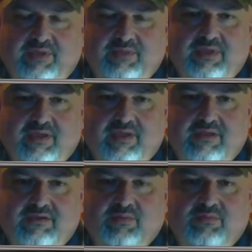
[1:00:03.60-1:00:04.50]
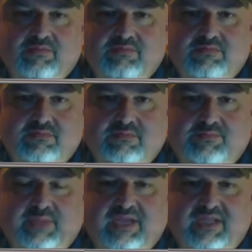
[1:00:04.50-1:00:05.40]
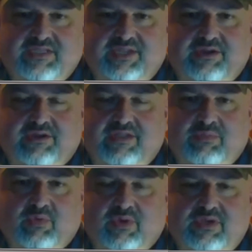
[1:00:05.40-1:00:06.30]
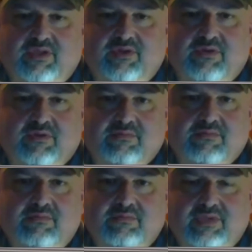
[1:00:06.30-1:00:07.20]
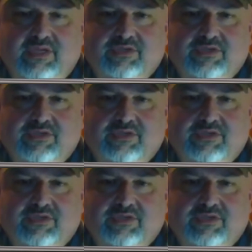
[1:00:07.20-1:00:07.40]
give me bend his ear and tell me what to do and get a